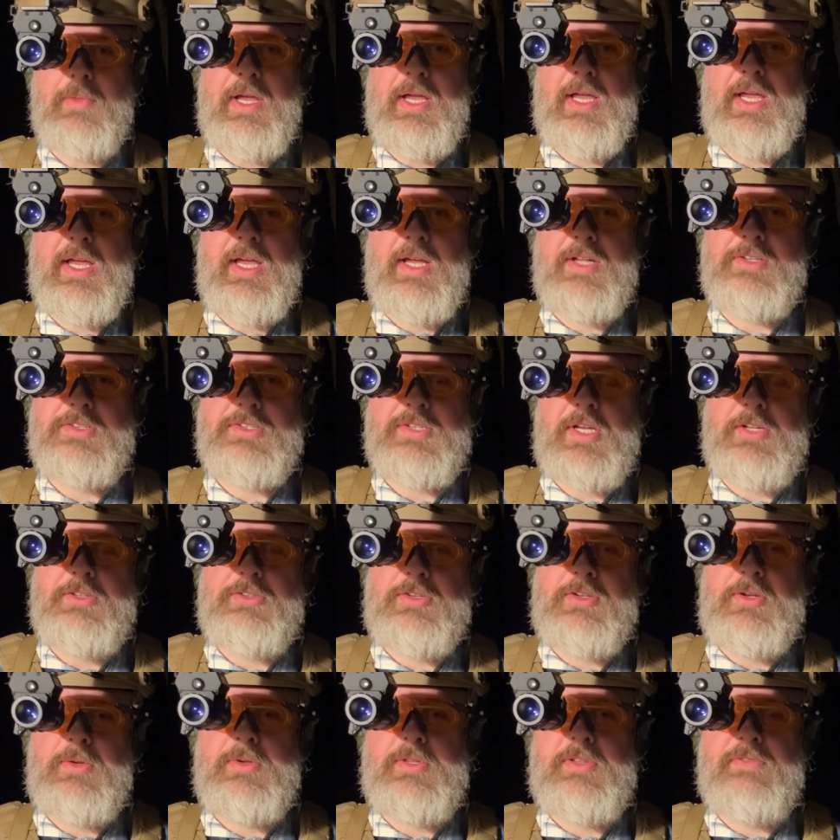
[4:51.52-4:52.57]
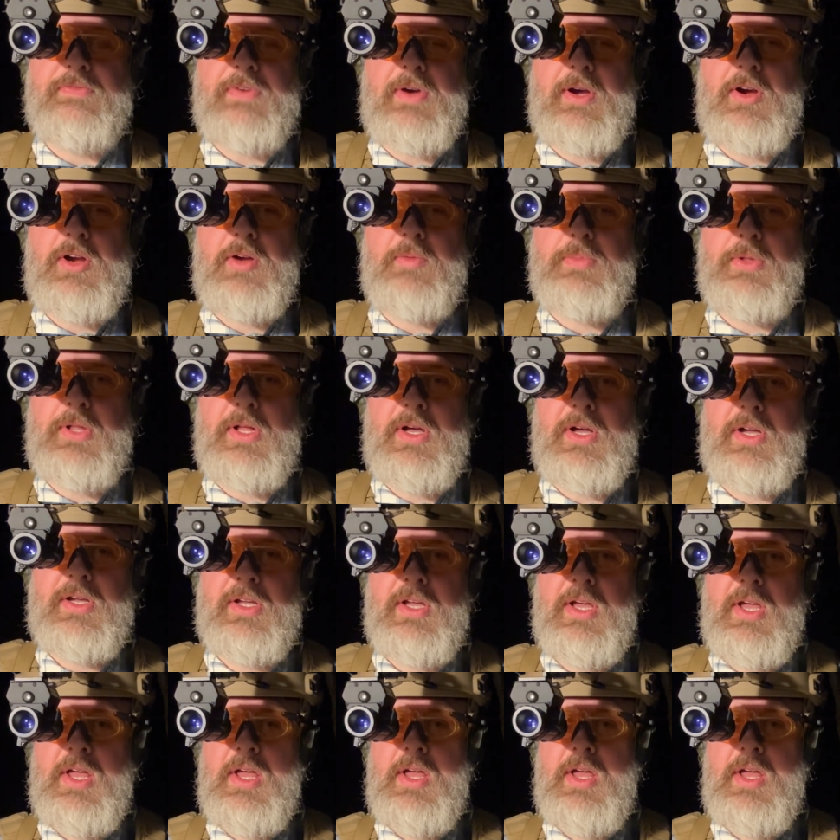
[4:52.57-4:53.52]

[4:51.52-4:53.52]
And stay tuned to the Firearm Blog